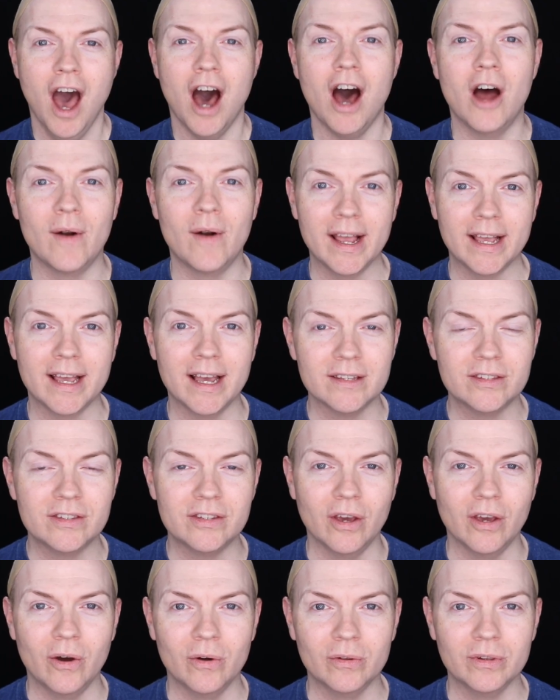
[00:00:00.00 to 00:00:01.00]
Alright guys,
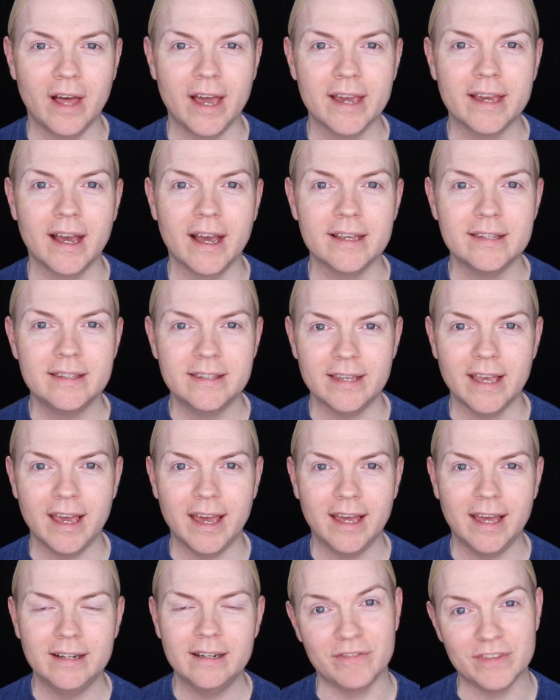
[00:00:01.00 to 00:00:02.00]
so like I
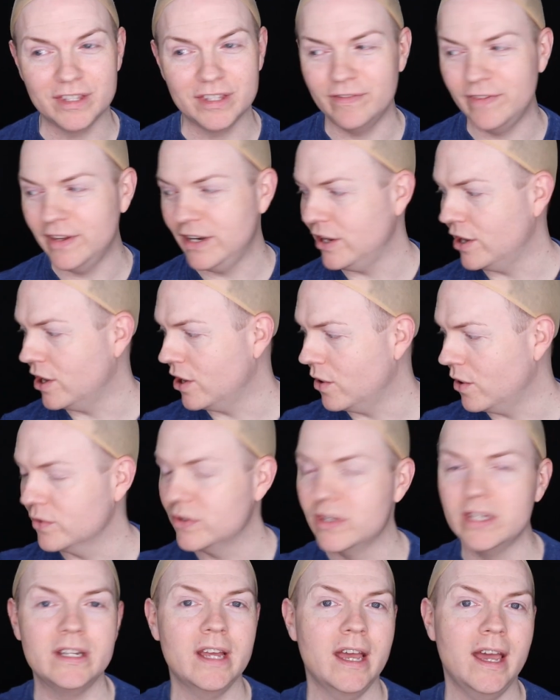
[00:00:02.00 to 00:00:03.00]
said, this video
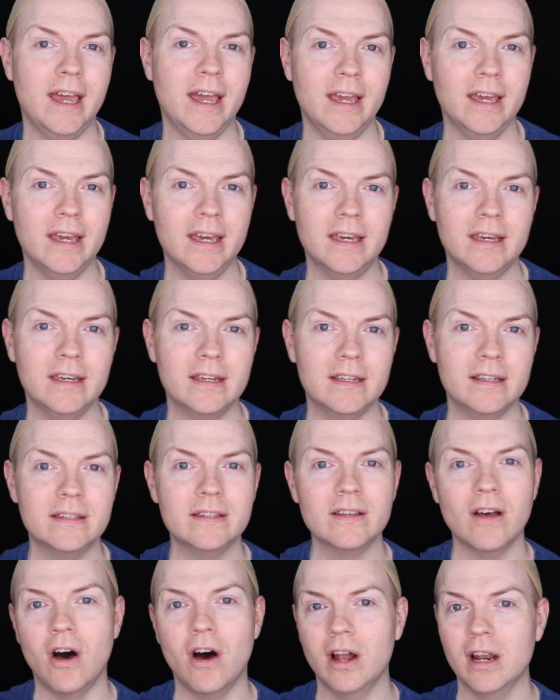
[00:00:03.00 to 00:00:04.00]
today
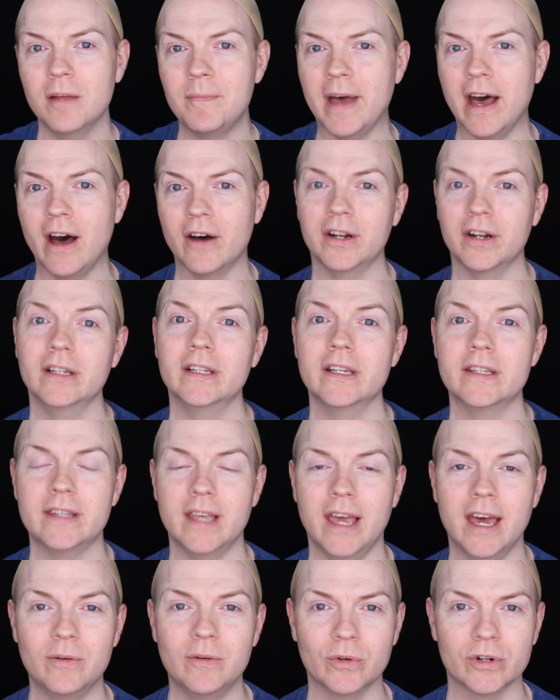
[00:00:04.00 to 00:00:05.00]
is all about
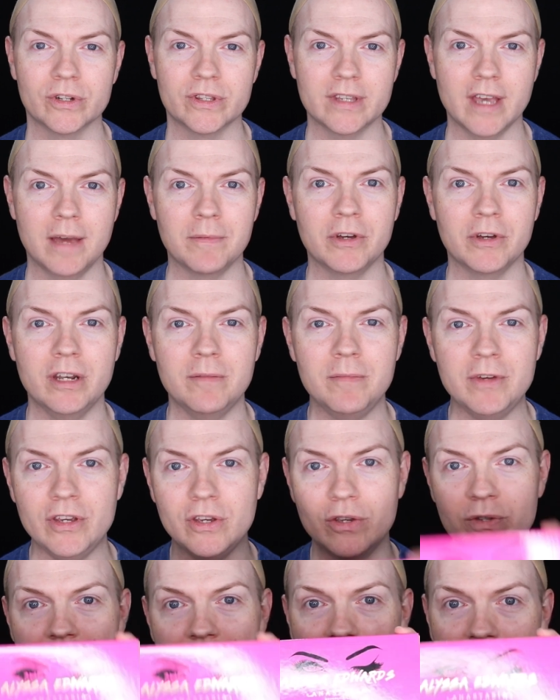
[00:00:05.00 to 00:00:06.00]
Alyssa Edwards. I'm going to be
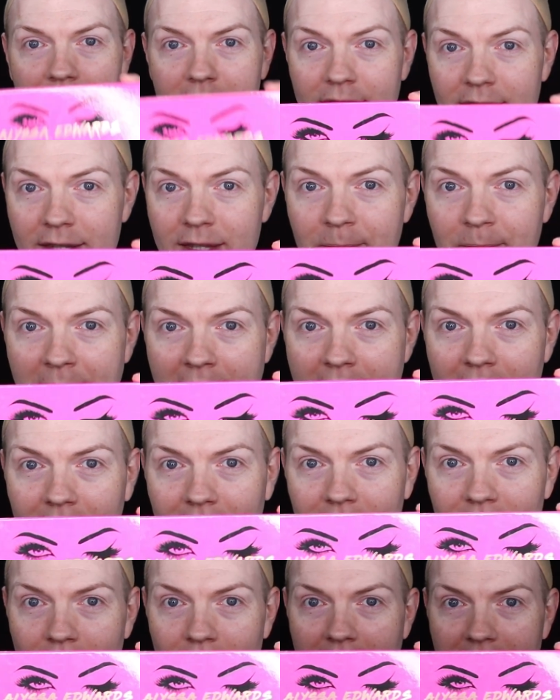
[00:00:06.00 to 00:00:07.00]
using this
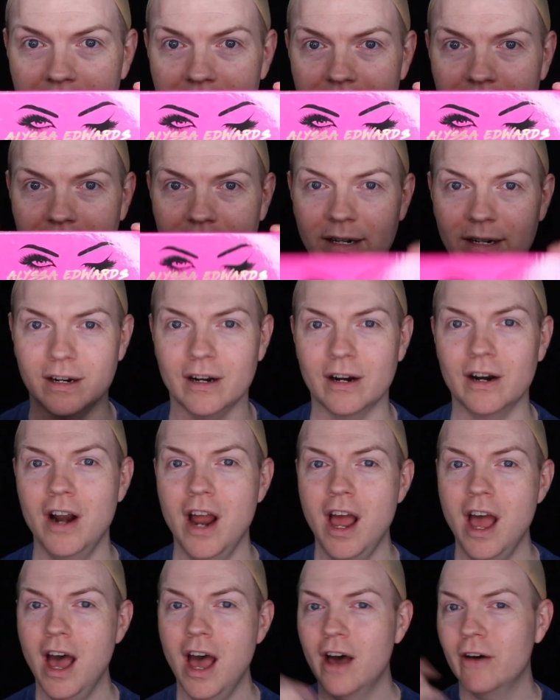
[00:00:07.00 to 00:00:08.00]
palette right here
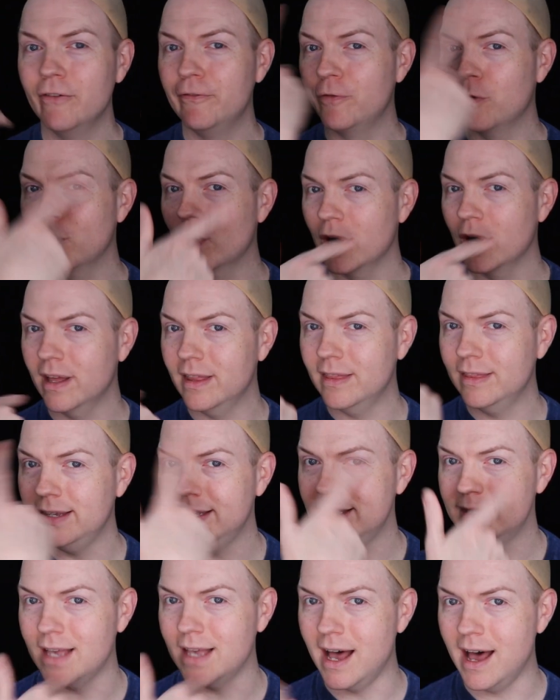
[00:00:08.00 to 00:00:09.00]
for
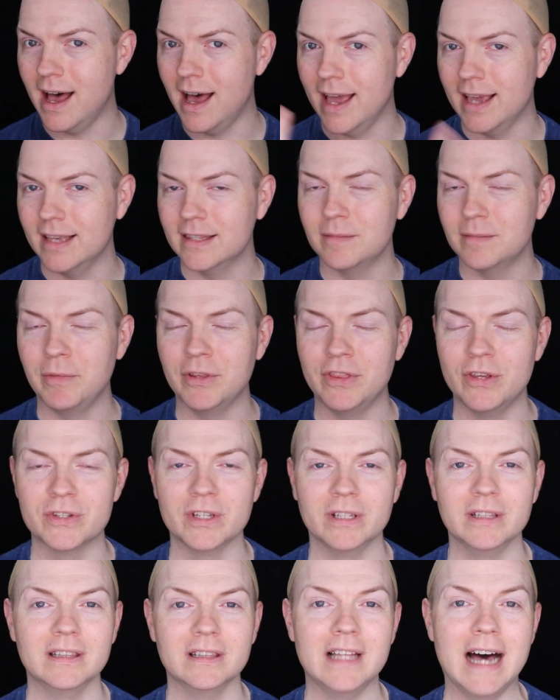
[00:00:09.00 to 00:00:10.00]
these eyes, but there's
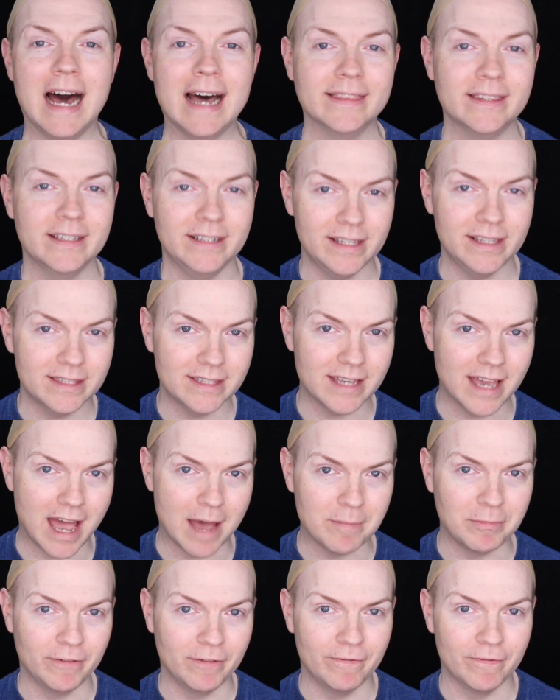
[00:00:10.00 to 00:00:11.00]
a lot that needs to
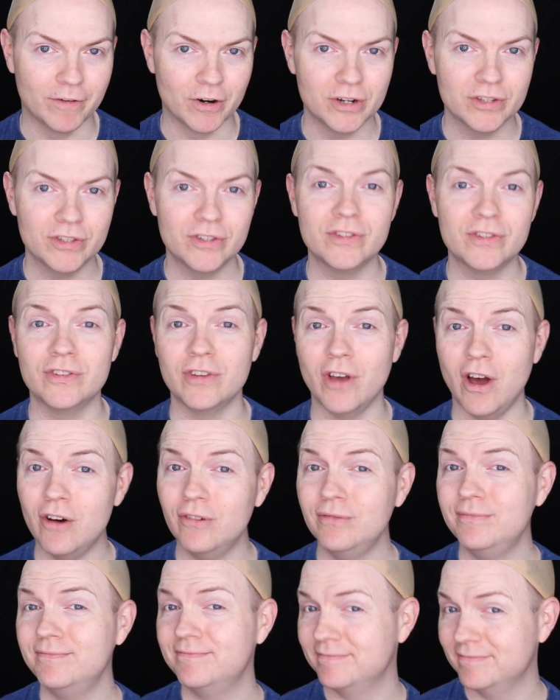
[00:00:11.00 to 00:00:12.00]
happen first,
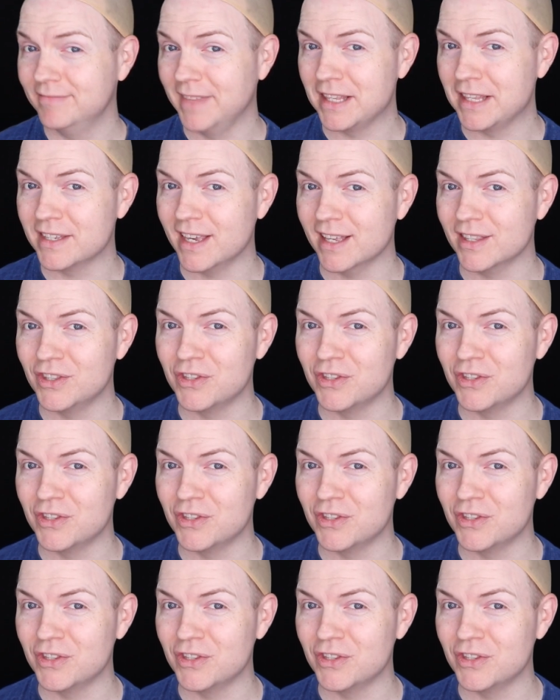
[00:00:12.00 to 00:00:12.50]
so let's get